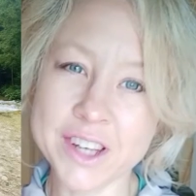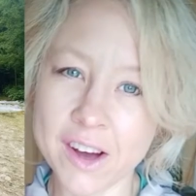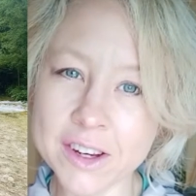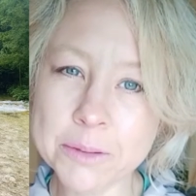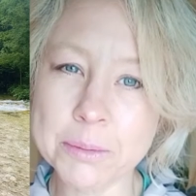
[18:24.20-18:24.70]
of
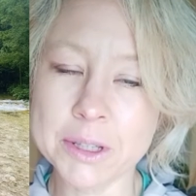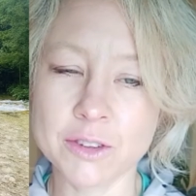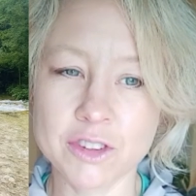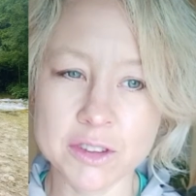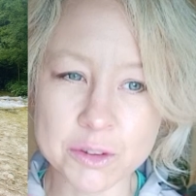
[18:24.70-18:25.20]
her kind,
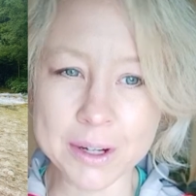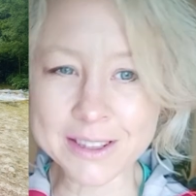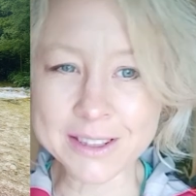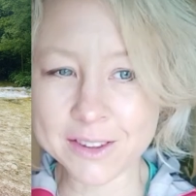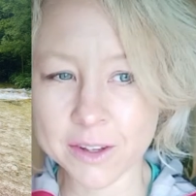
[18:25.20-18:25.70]
because she's
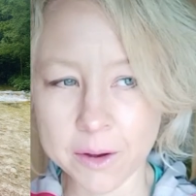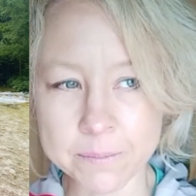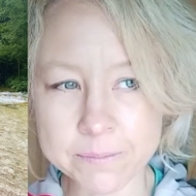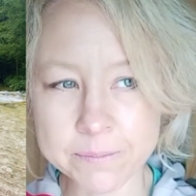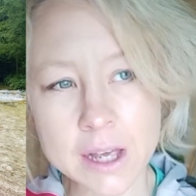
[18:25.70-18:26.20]
quite,
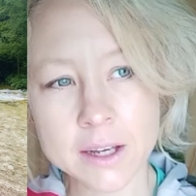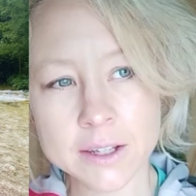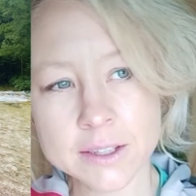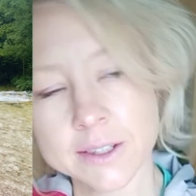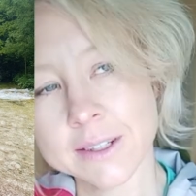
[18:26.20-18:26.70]

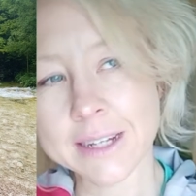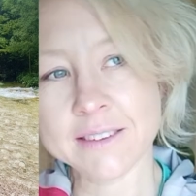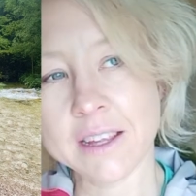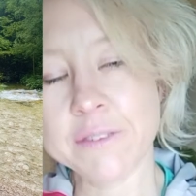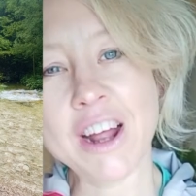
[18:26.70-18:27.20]

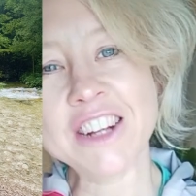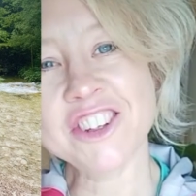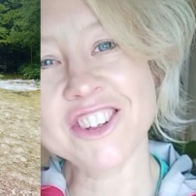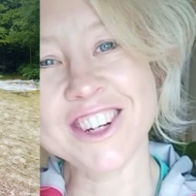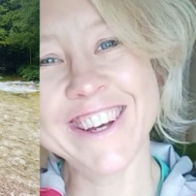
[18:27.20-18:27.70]
let's say,
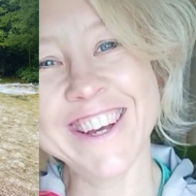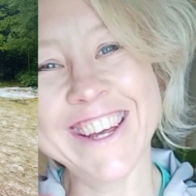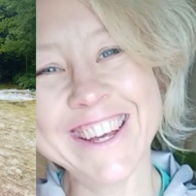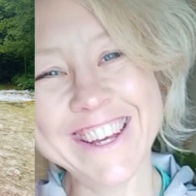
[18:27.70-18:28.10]
fresh.